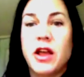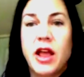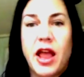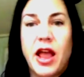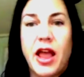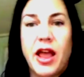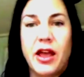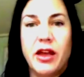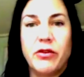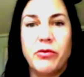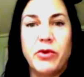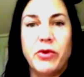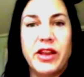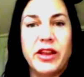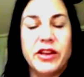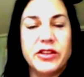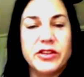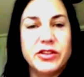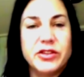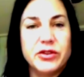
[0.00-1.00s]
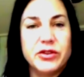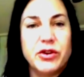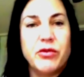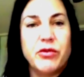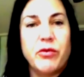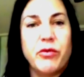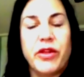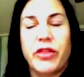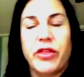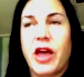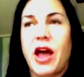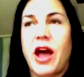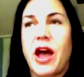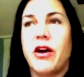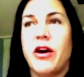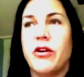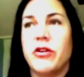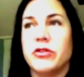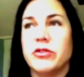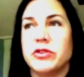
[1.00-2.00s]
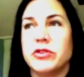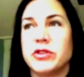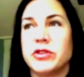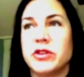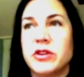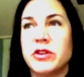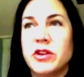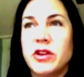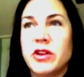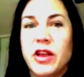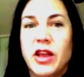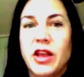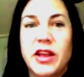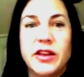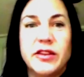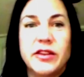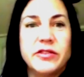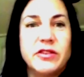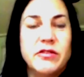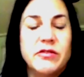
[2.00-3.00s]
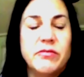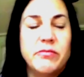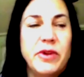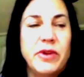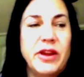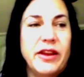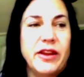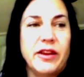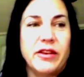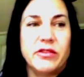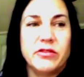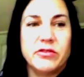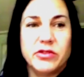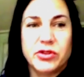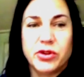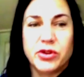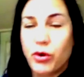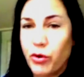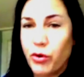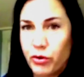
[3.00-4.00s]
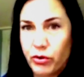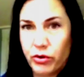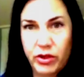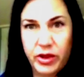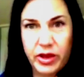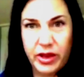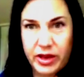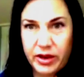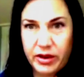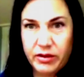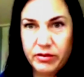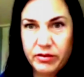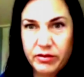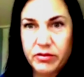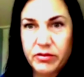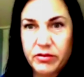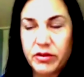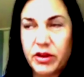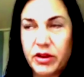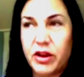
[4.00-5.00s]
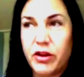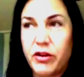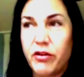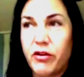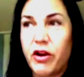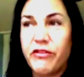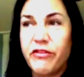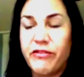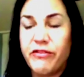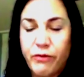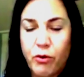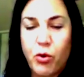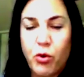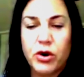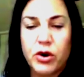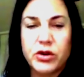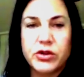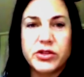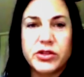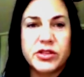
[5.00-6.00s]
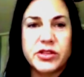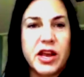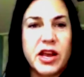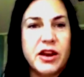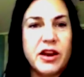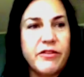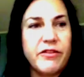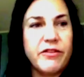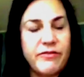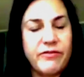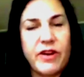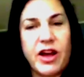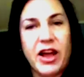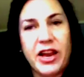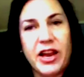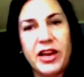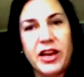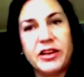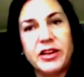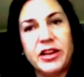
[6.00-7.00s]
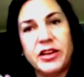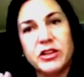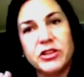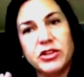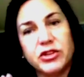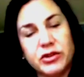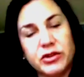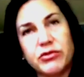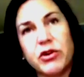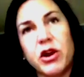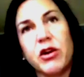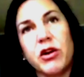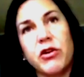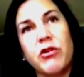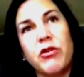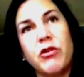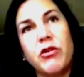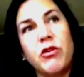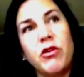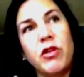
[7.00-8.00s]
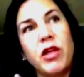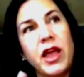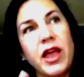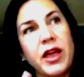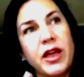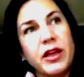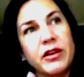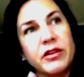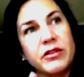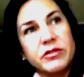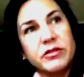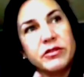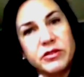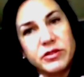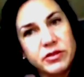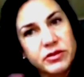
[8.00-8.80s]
and we can do it without it being totally, you know, a force and a fight and a struggle, and